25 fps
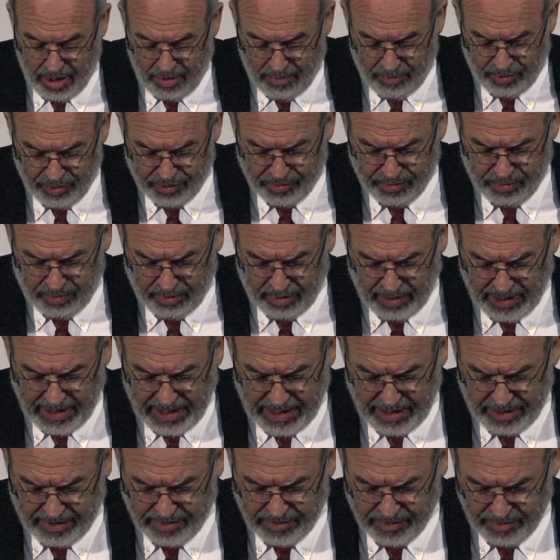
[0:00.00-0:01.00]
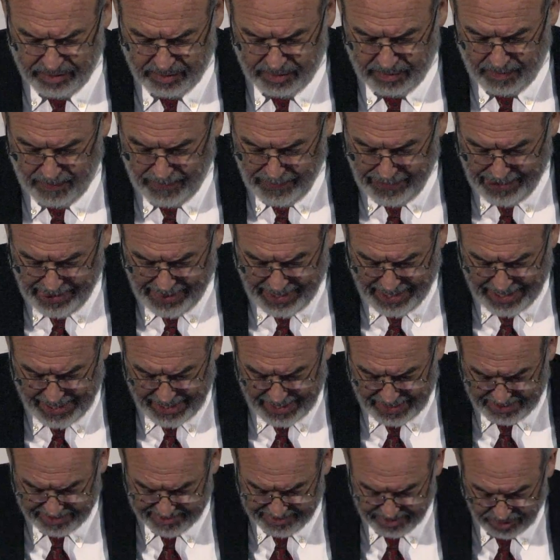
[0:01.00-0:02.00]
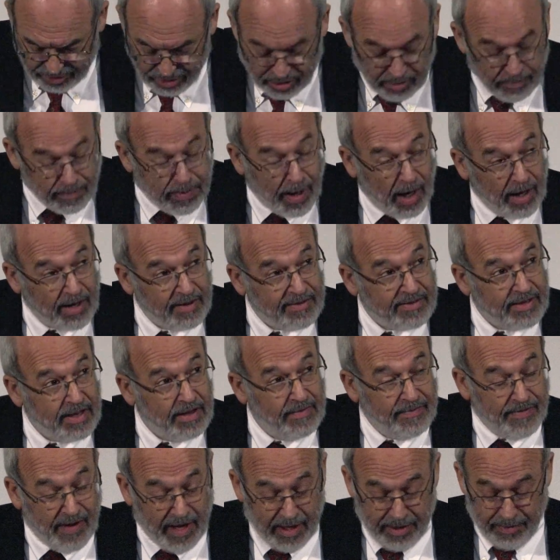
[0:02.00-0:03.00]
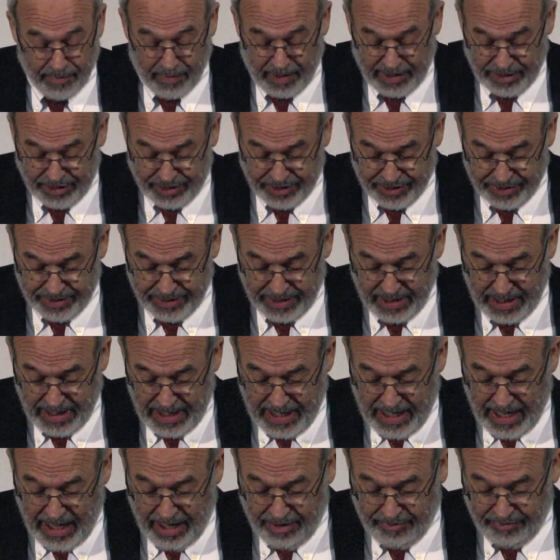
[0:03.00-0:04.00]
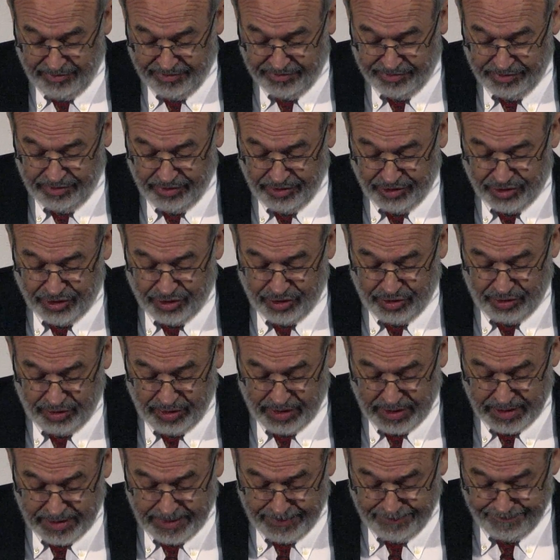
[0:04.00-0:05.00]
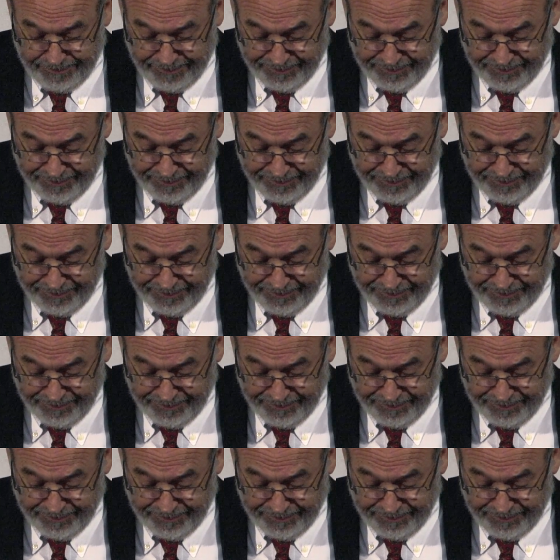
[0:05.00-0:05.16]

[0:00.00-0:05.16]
which will lead to a social policy evaluation and research unit.